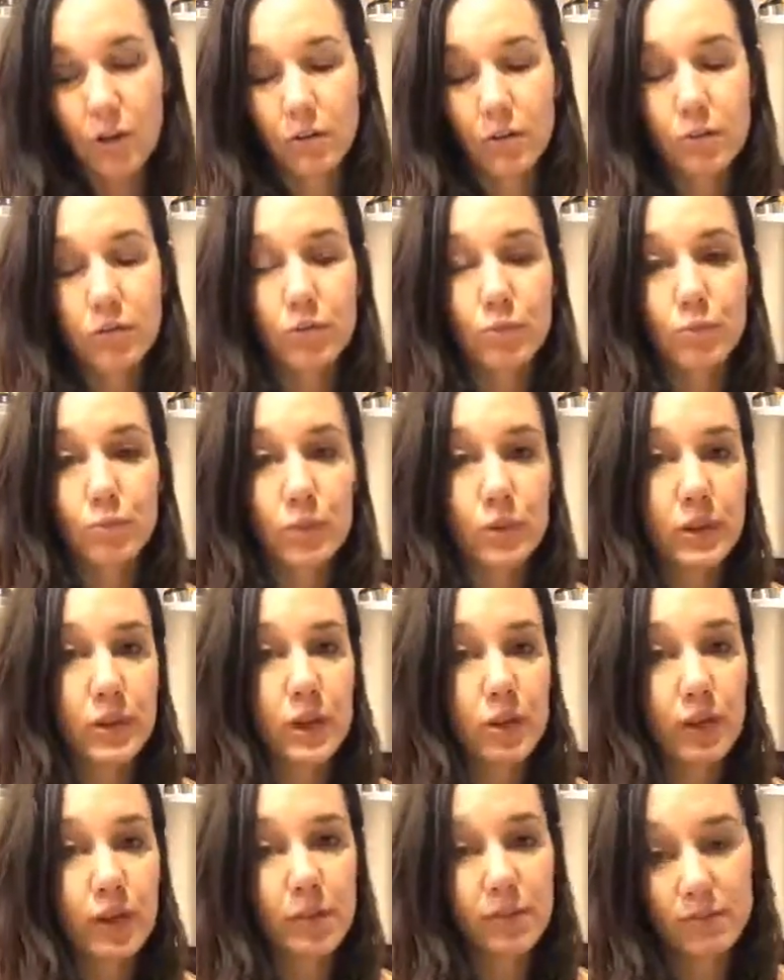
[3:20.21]
So it's a really
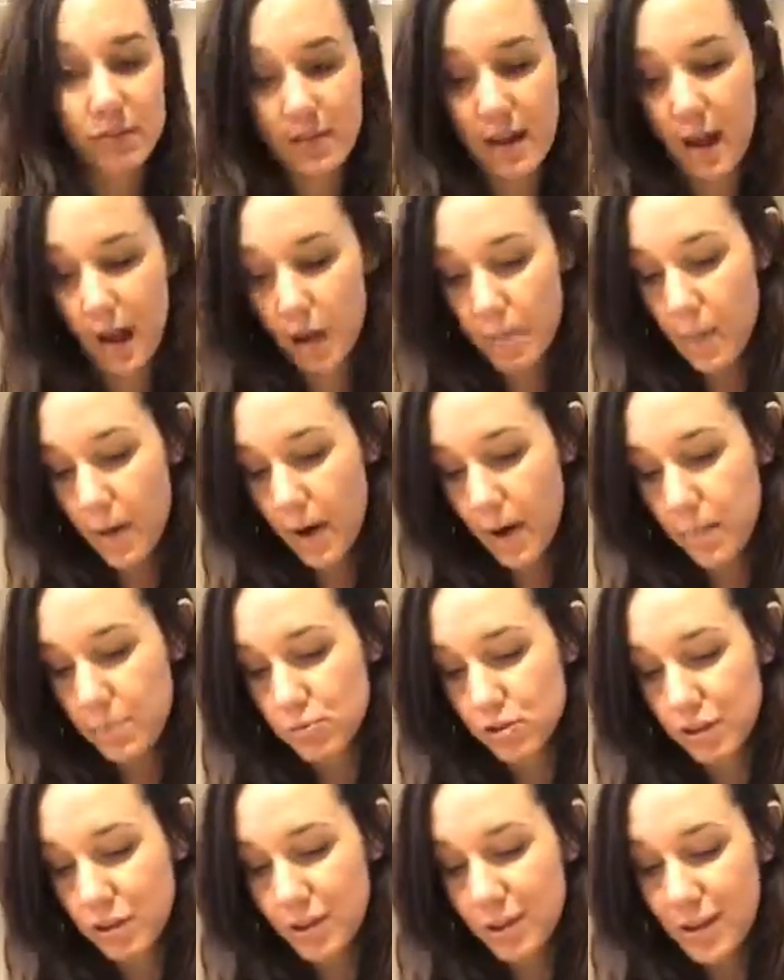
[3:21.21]
great snack bar
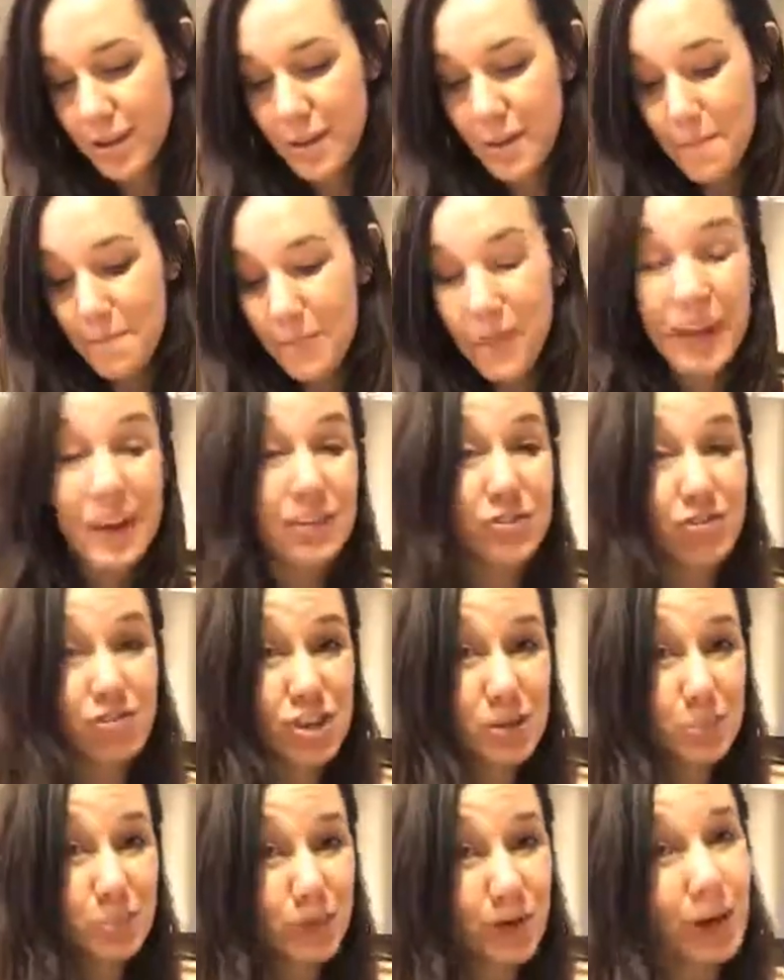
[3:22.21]
option that is
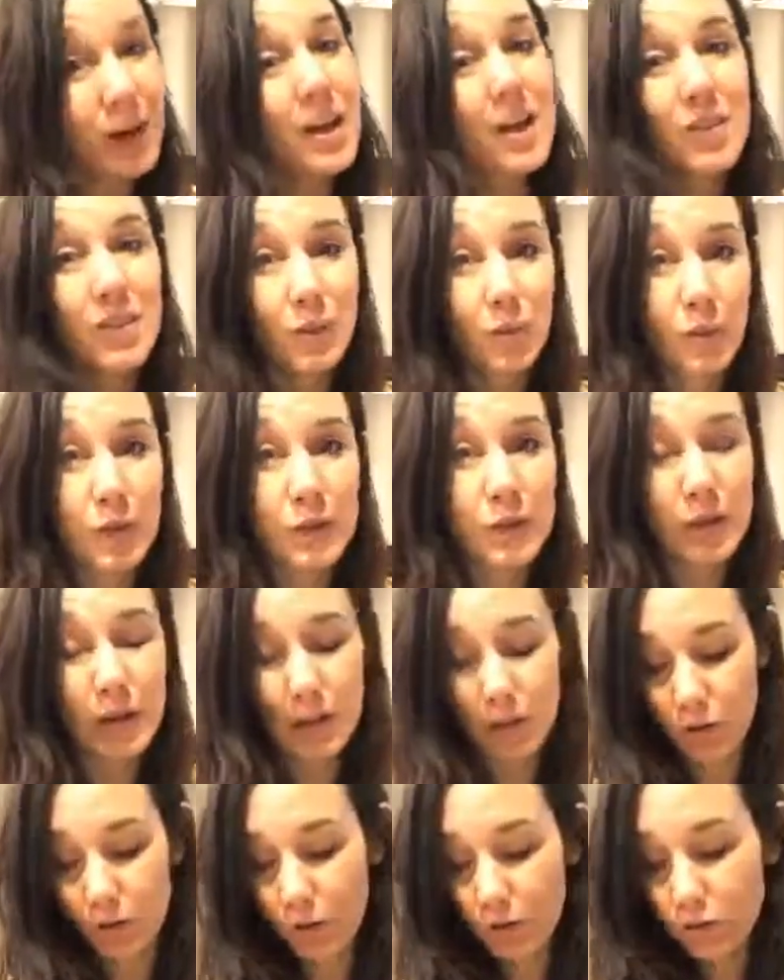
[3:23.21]
cheaper than what you get
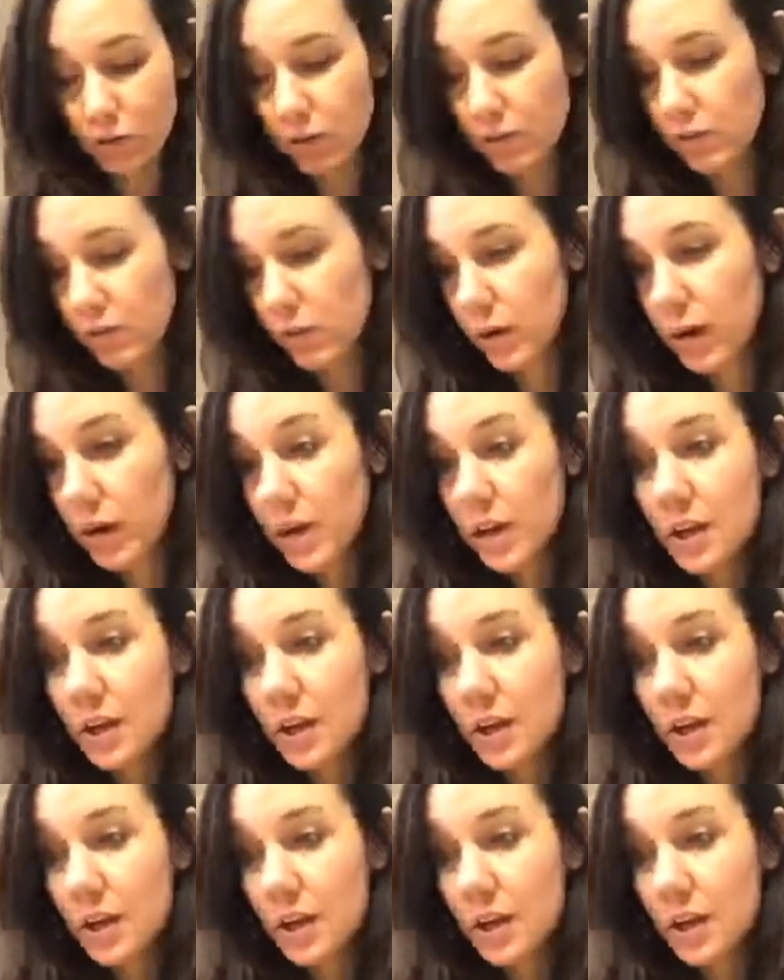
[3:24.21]
at the grocery store.